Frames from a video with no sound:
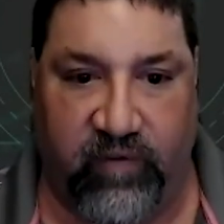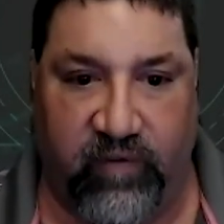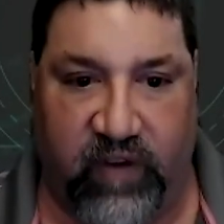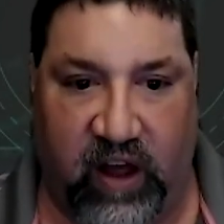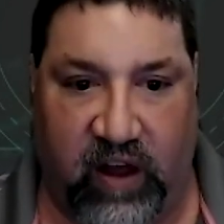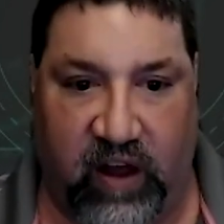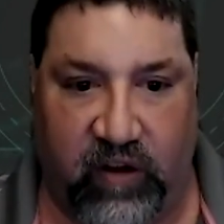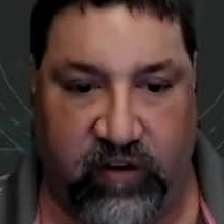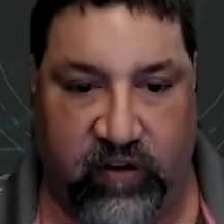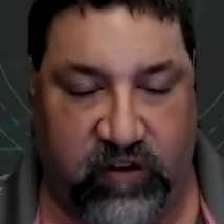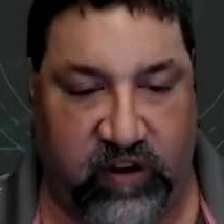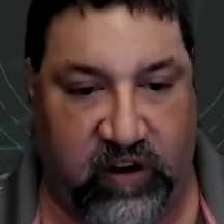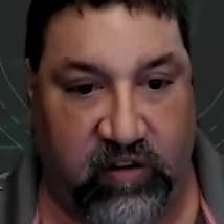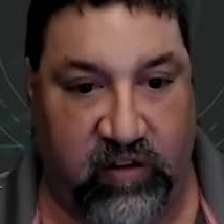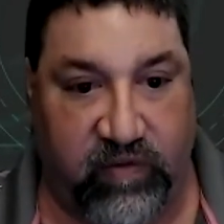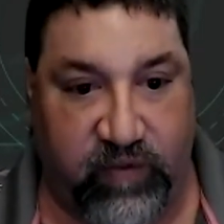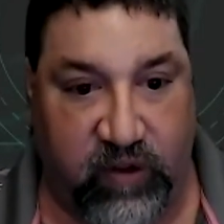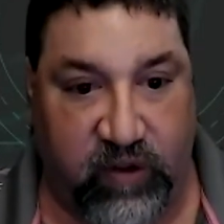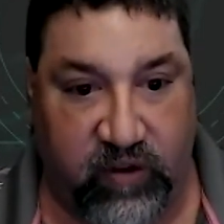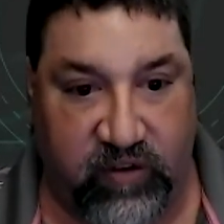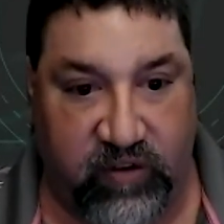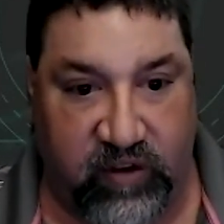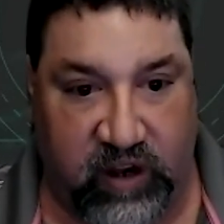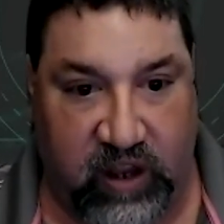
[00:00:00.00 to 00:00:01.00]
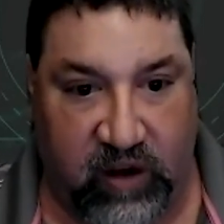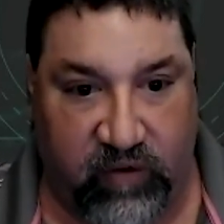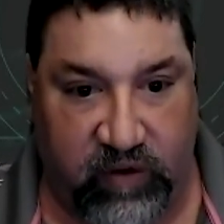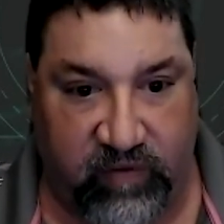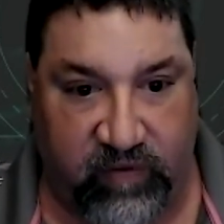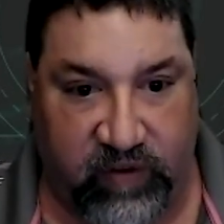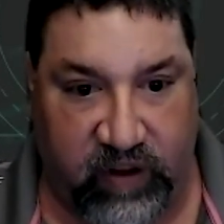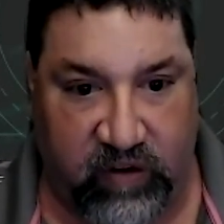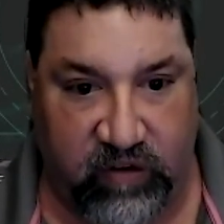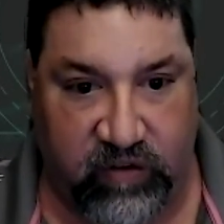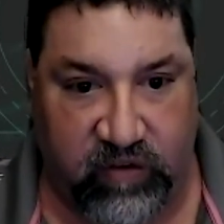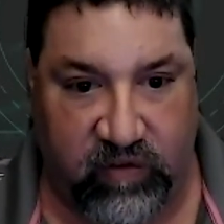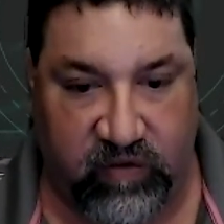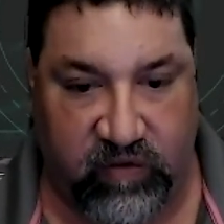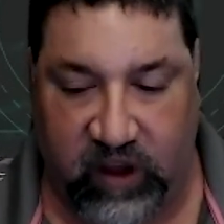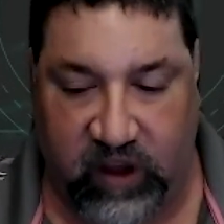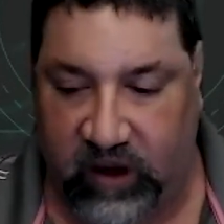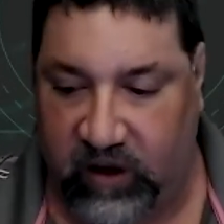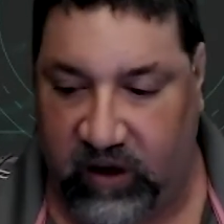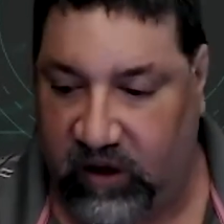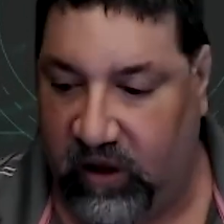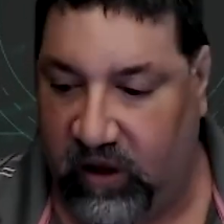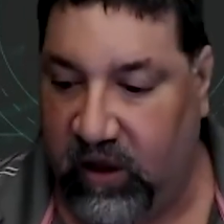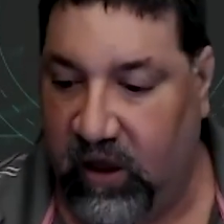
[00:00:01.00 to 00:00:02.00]
policy that's built in every piece of
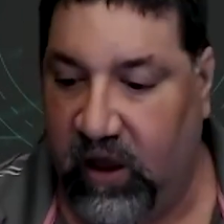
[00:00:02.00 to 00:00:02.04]
data.